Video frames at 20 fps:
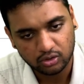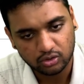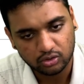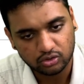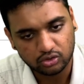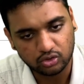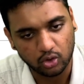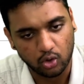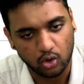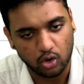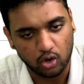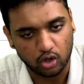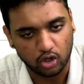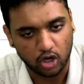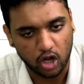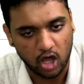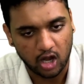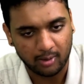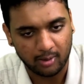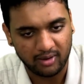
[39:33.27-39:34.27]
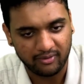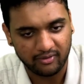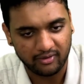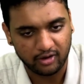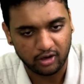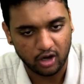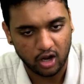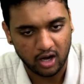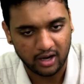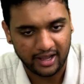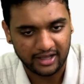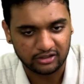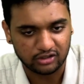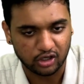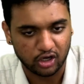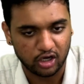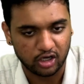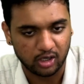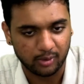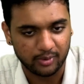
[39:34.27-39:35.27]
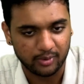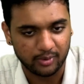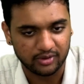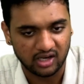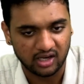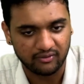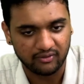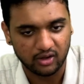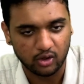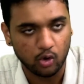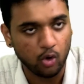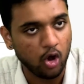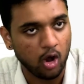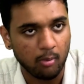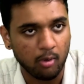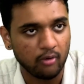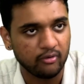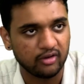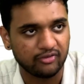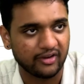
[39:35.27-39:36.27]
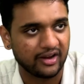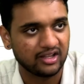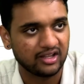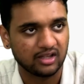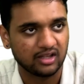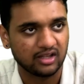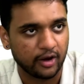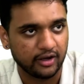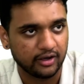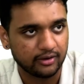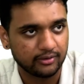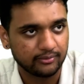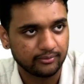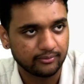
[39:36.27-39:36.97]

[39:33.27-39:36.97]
So normally we draw an isocontribution line. We go above. We find the point.